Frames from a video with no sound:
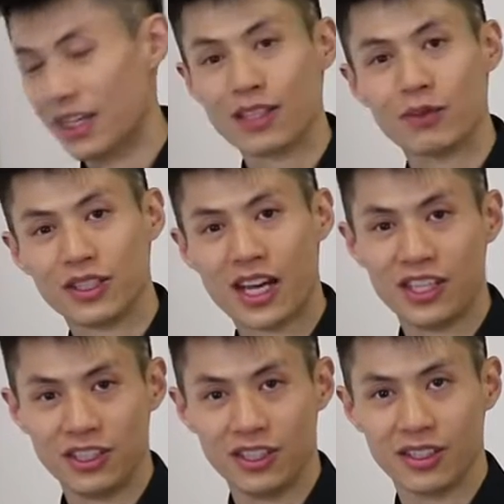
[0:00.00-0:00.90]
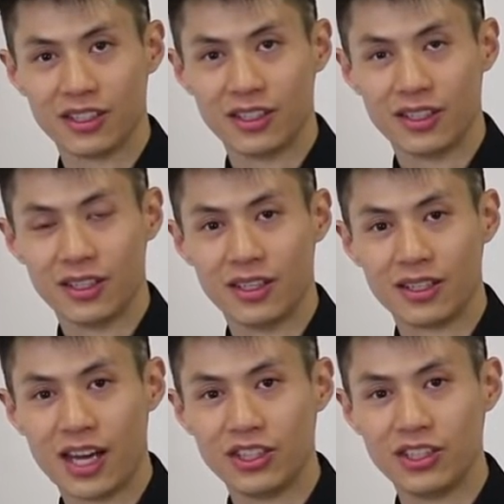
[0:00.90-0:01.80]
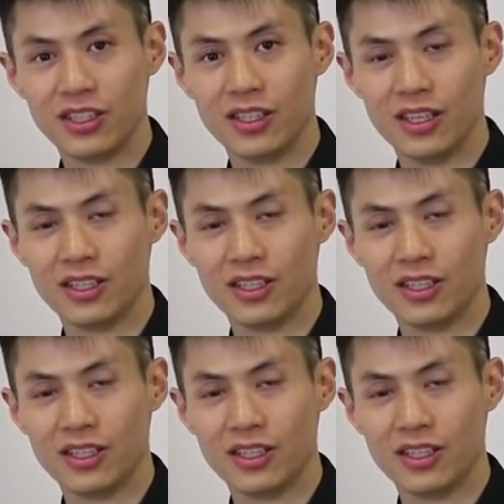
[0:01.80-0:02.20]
That's what Tai Chi is. Tai Chi